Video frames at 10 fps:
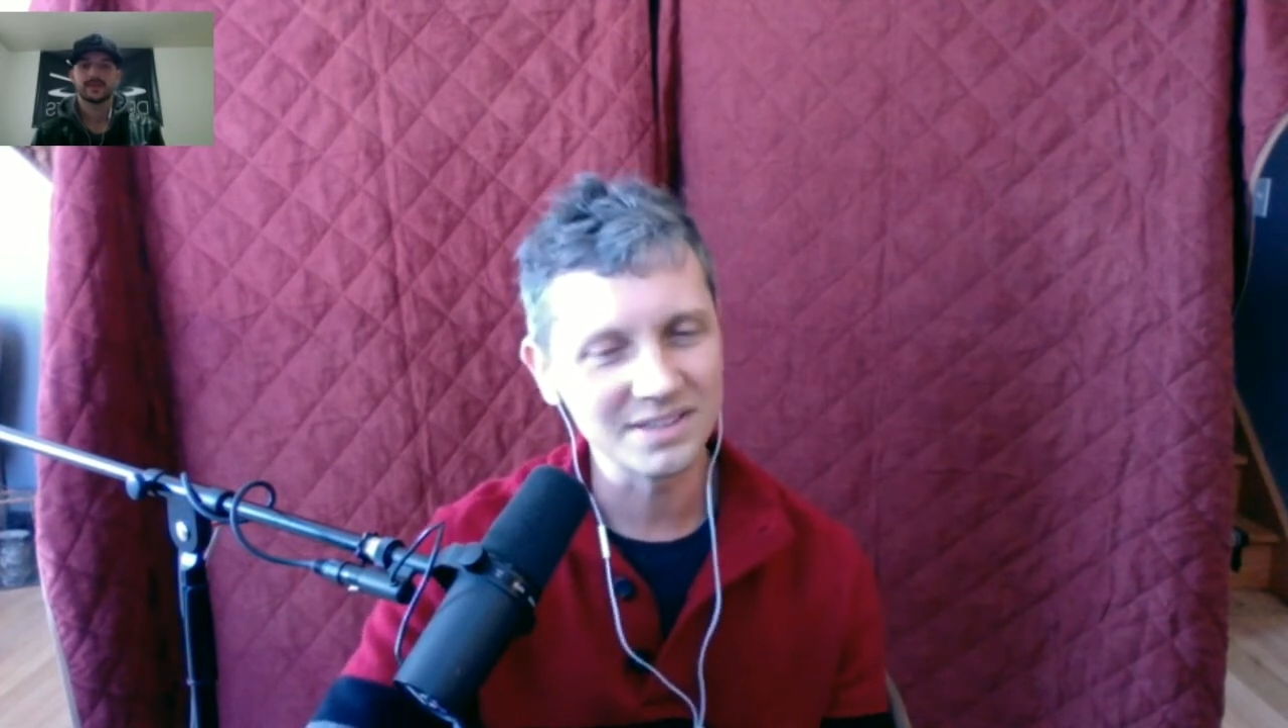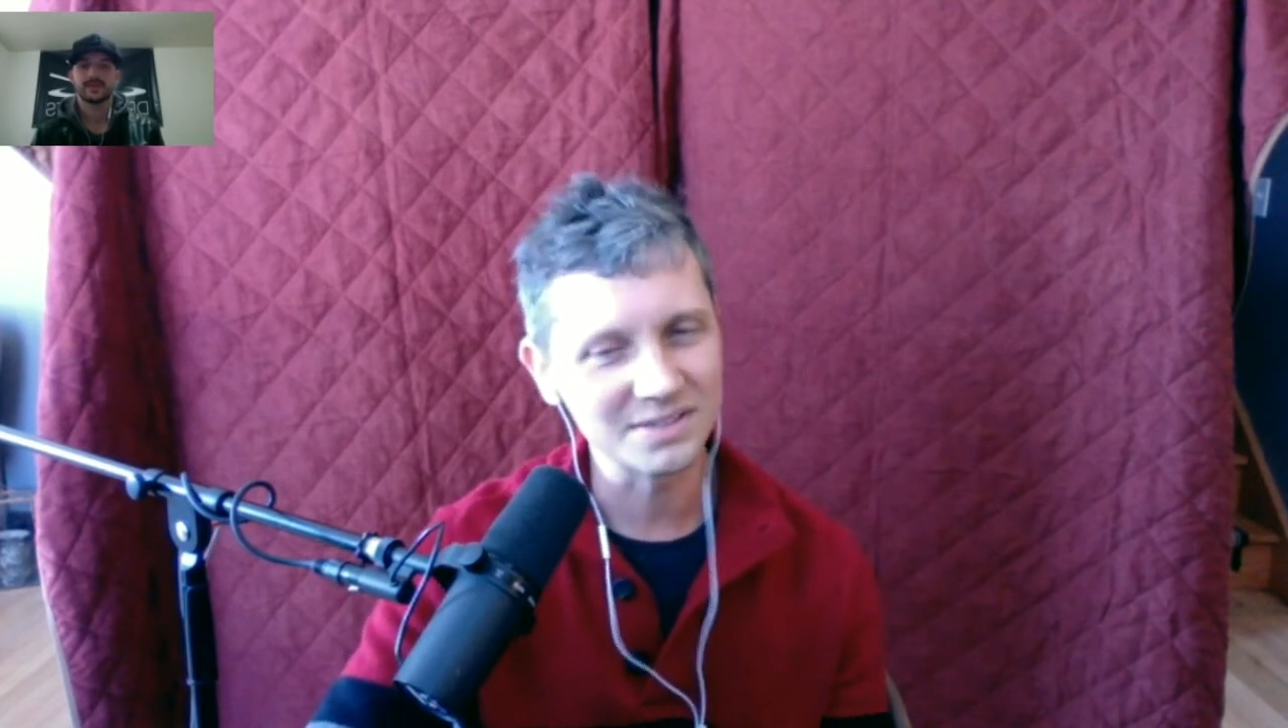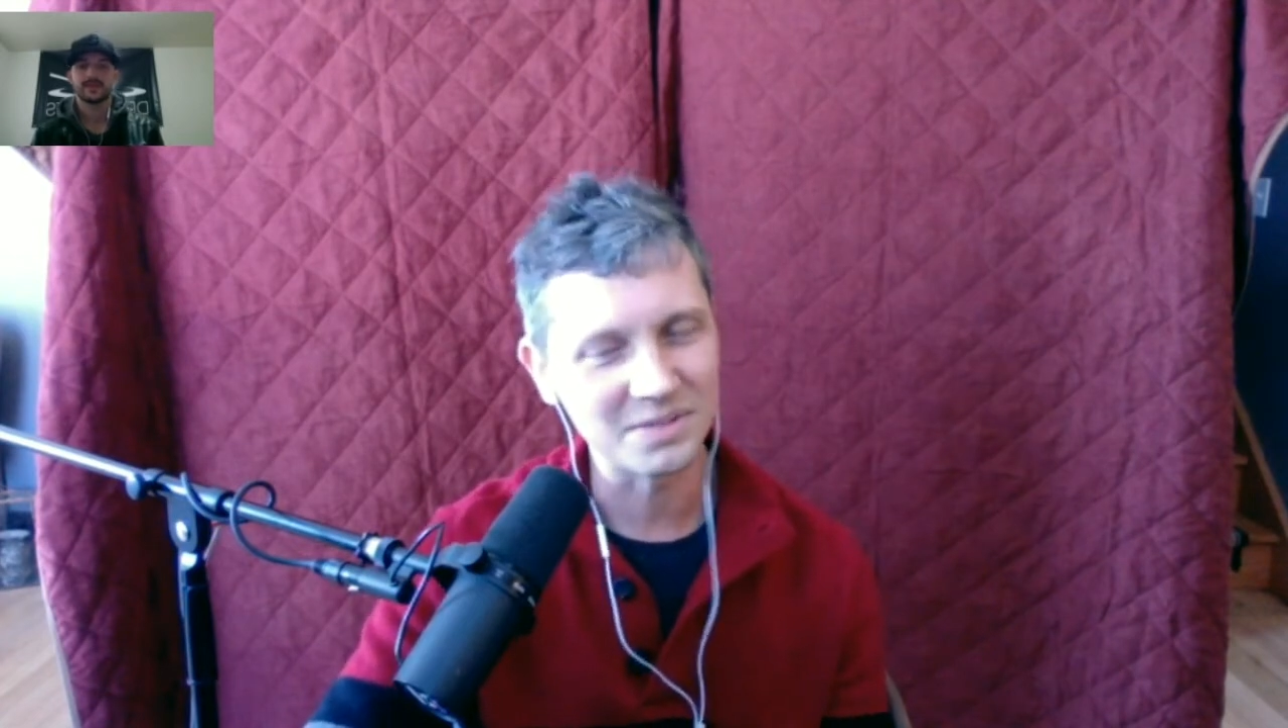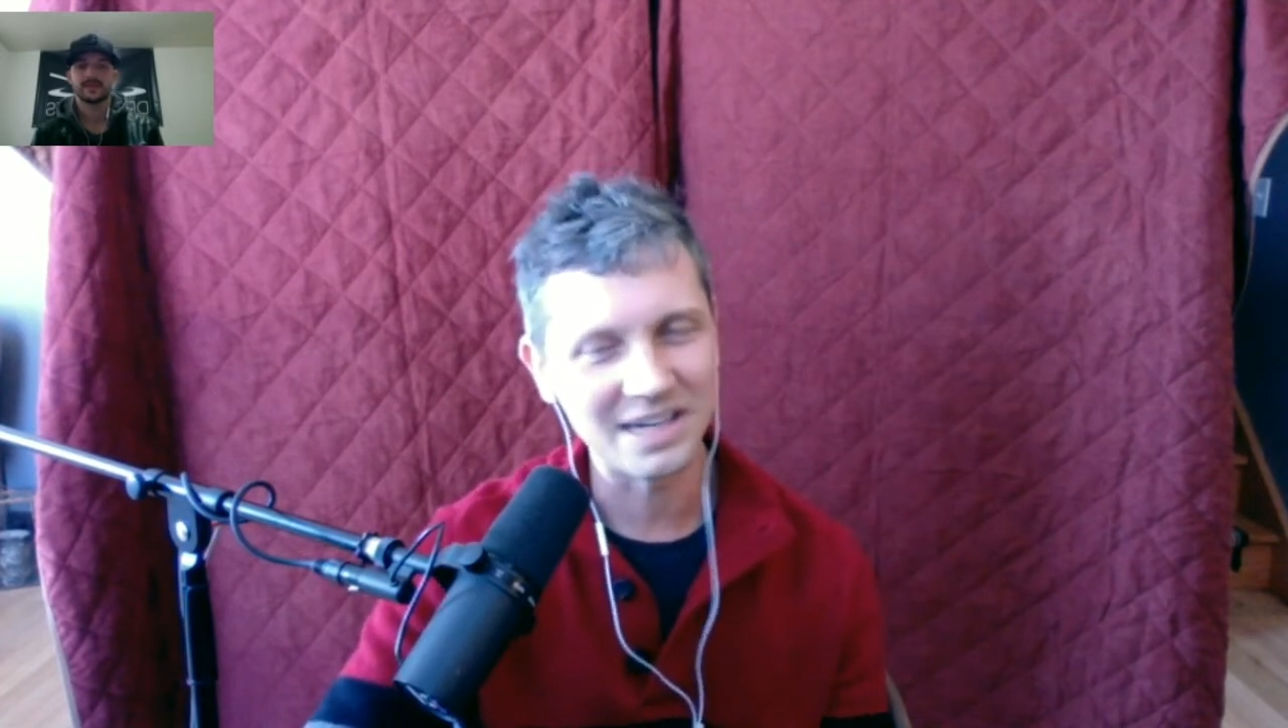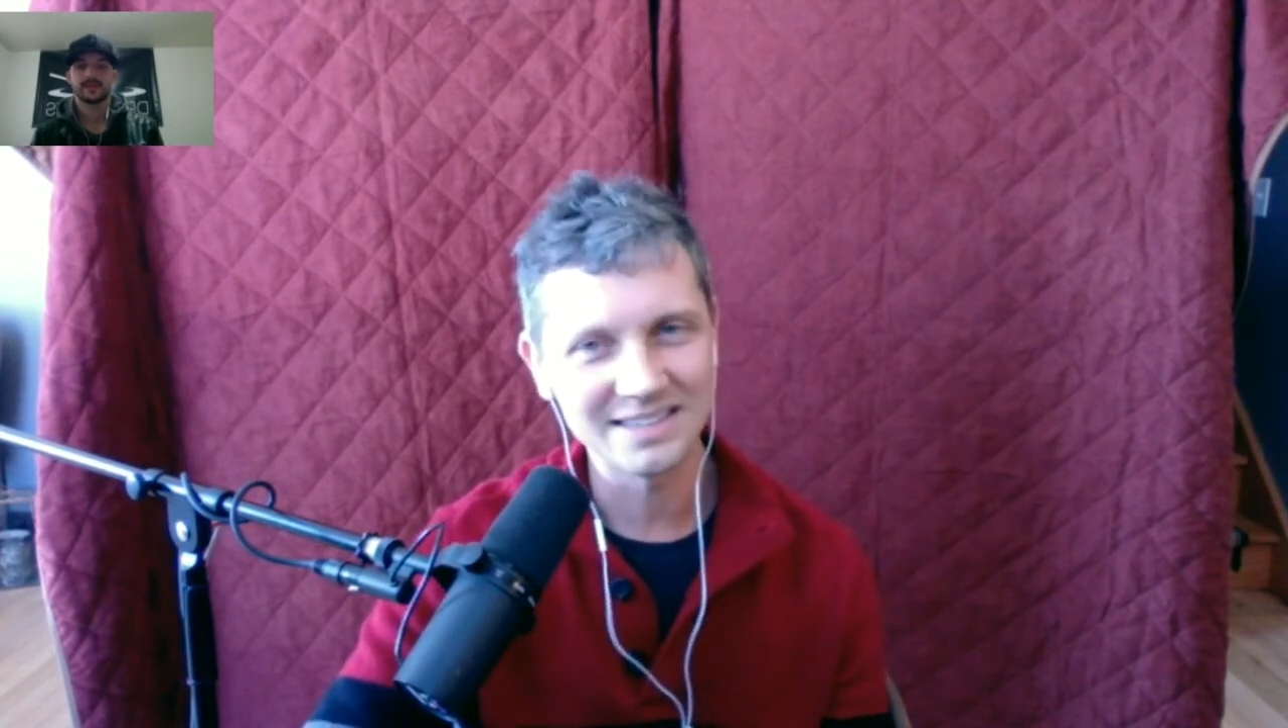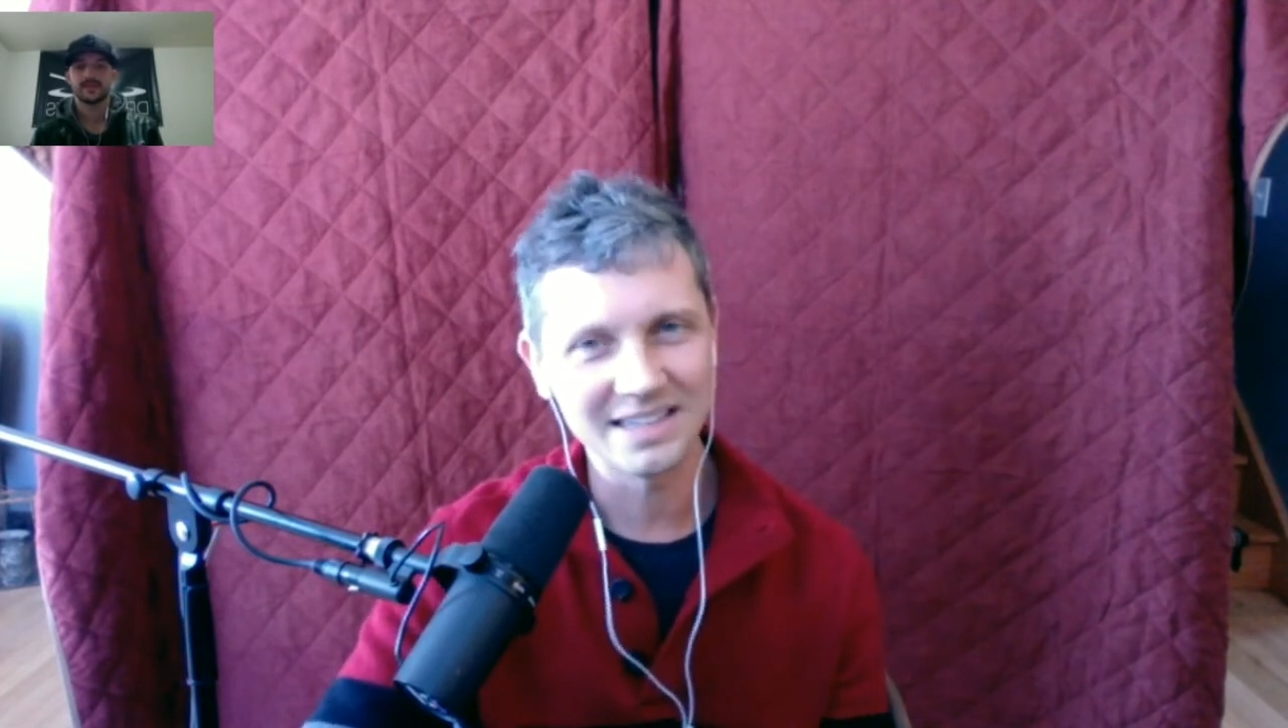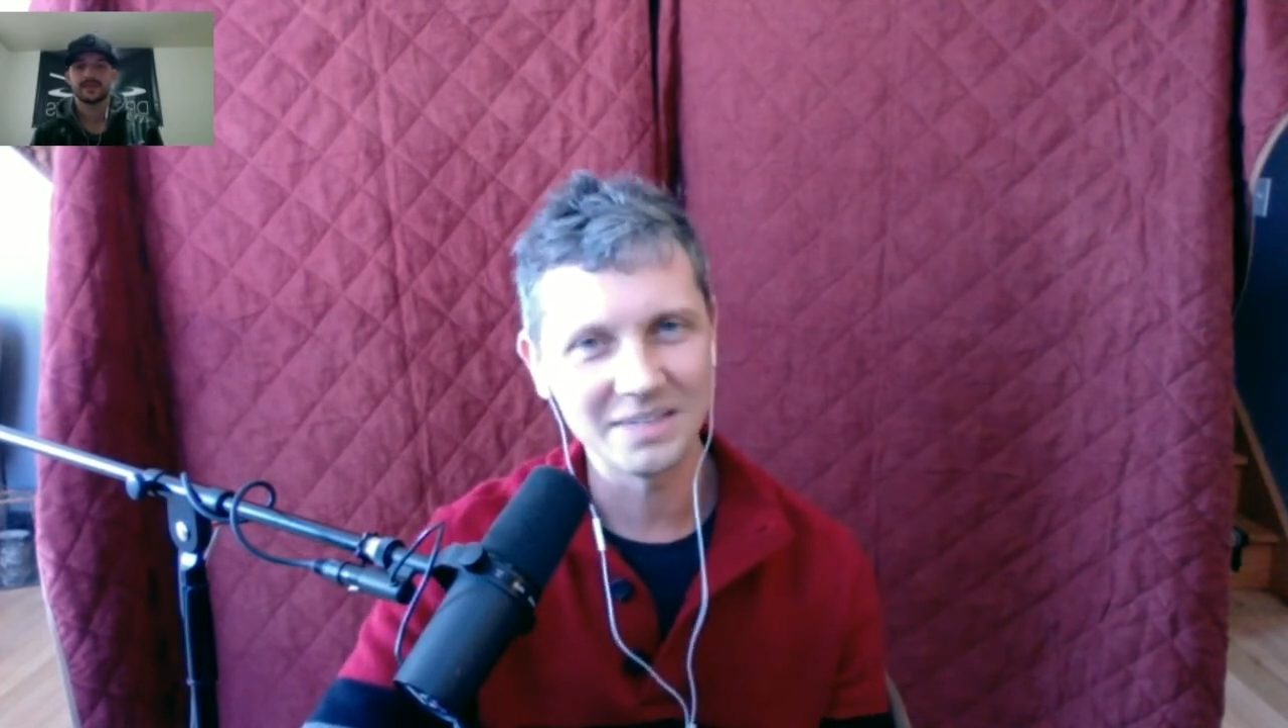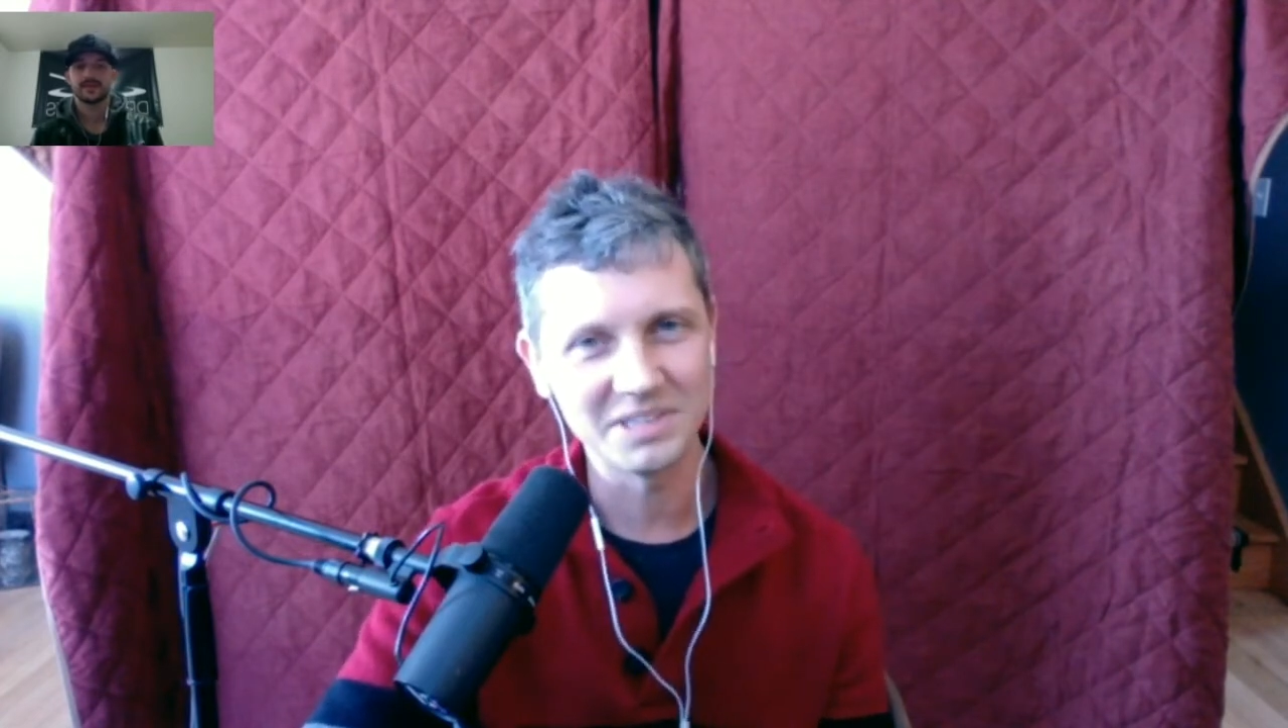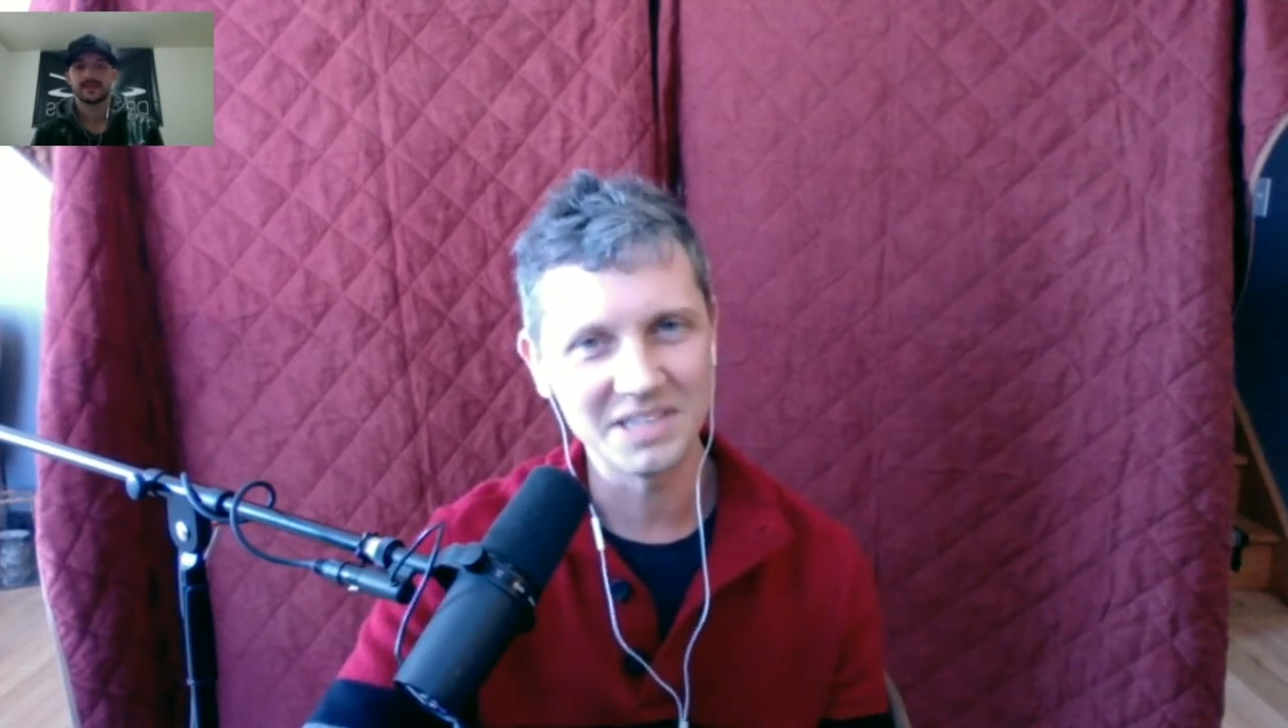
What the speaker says: this rack tom